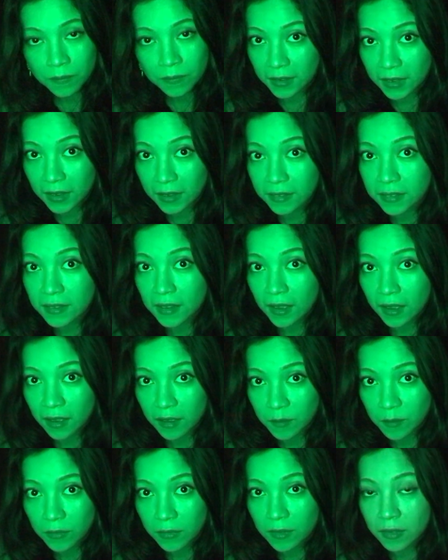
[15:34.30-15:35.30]
that
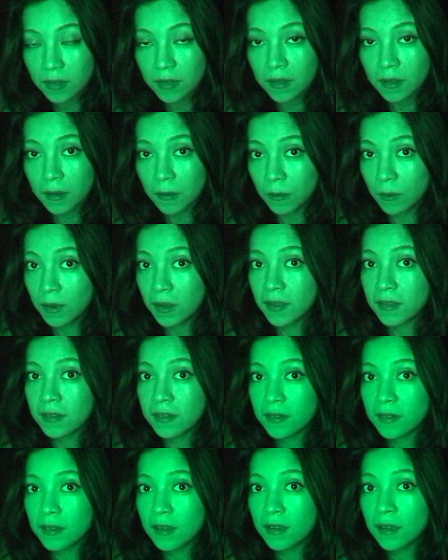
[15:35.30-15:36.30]
time it
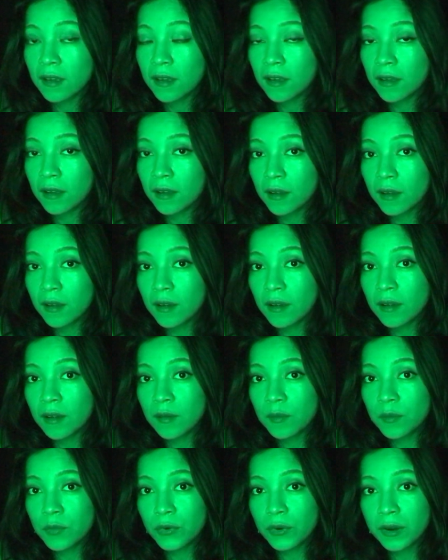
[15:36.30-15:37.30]
was
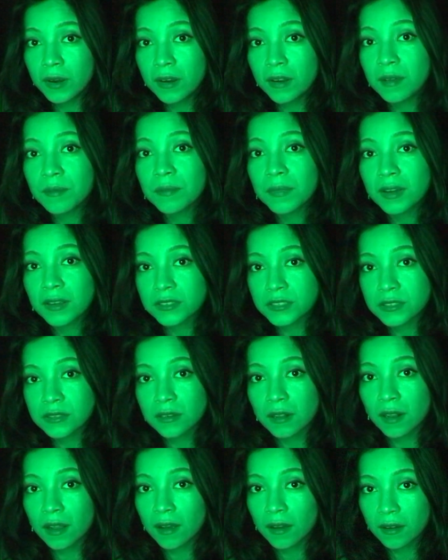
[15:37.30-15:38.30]
pretty much
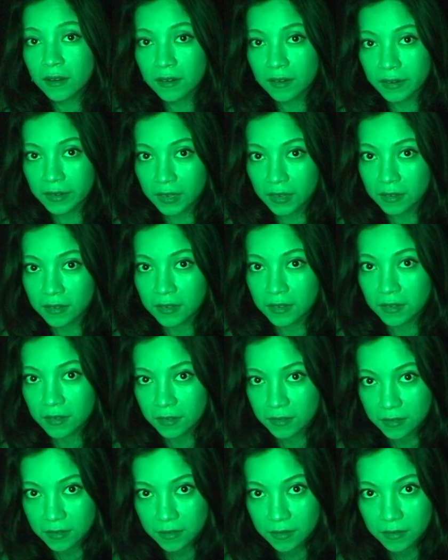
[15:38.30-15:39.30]
longer than
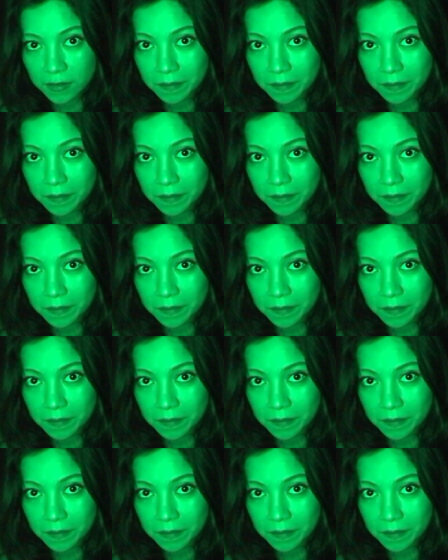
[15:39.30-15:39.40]
this.